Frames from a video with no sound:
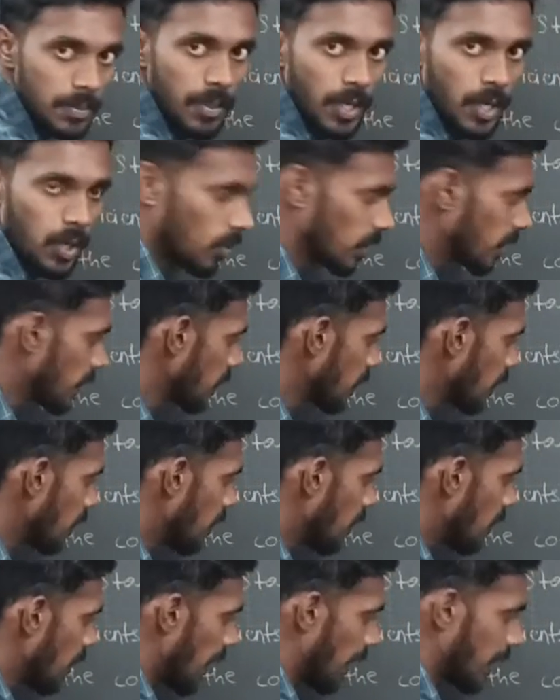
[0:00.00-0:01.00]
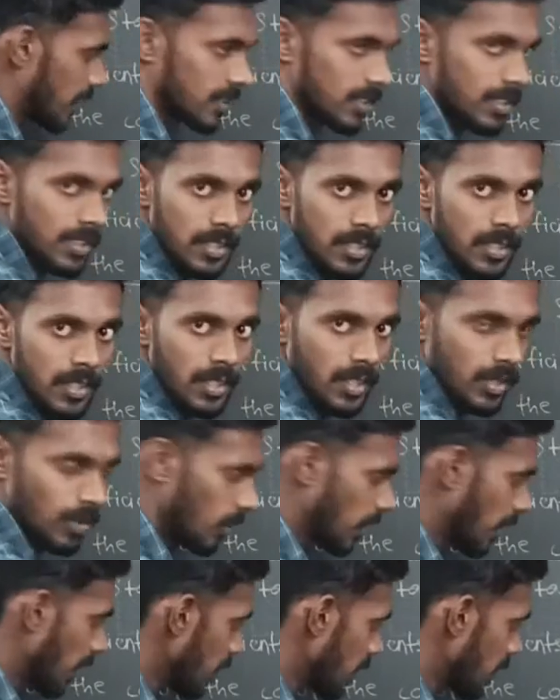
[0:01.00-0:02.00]
below the x.
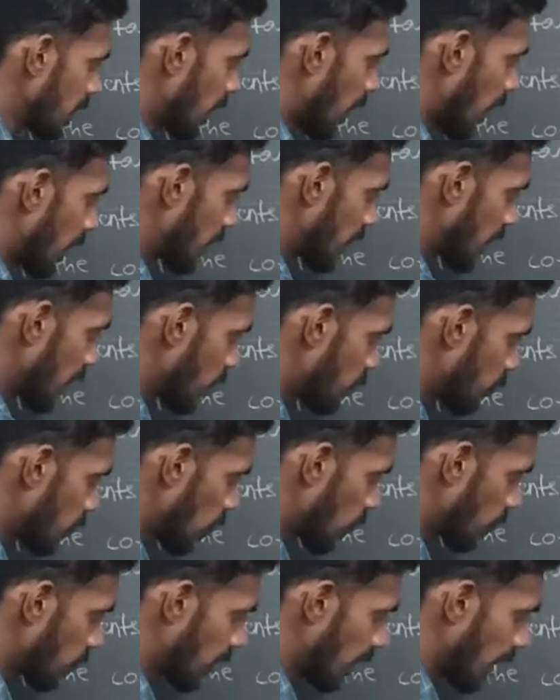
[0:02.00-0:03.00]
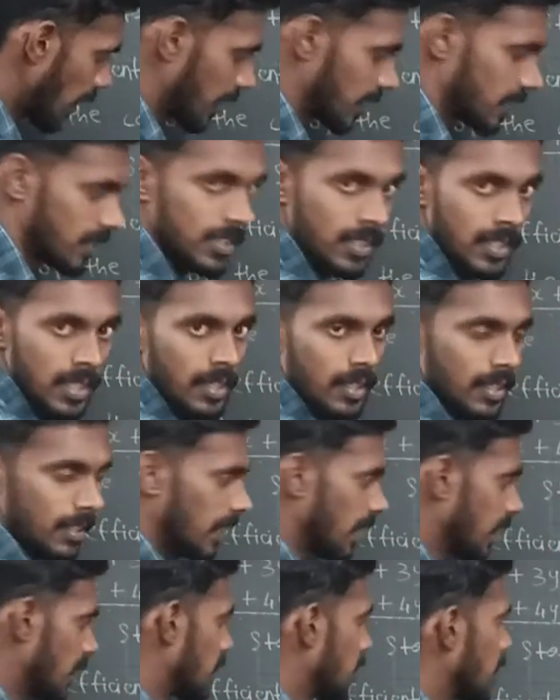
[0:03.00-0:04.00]
Okay, at the left of the x.
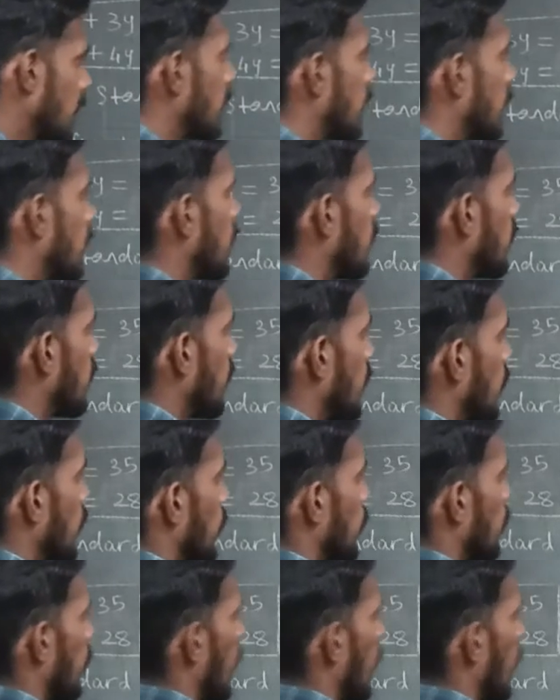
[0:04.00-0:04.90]
Then we